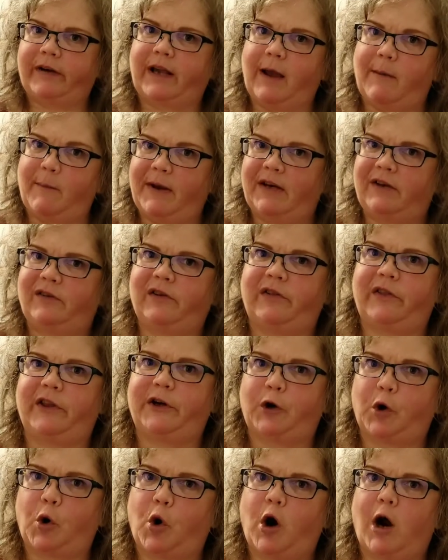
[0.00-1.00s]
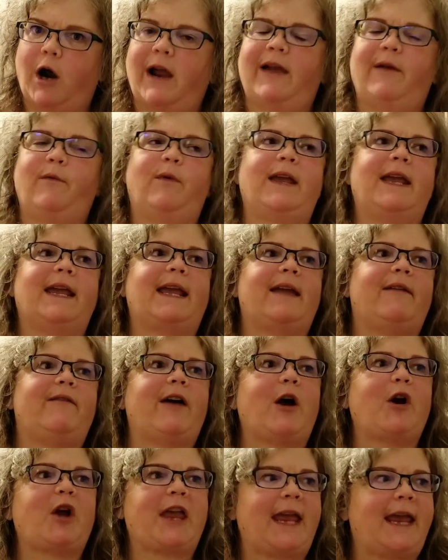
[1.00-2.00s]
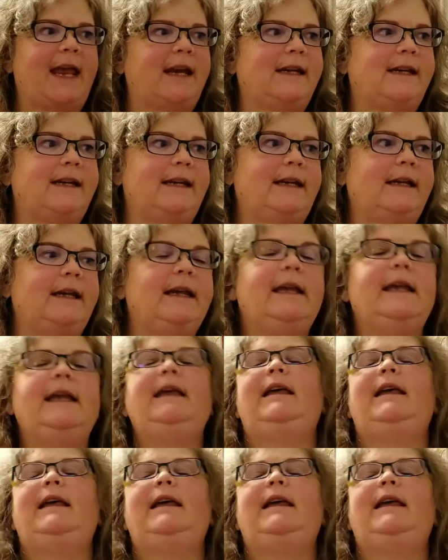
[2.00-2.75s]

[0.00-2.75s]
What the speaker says: coming to the door, and we gave out candy,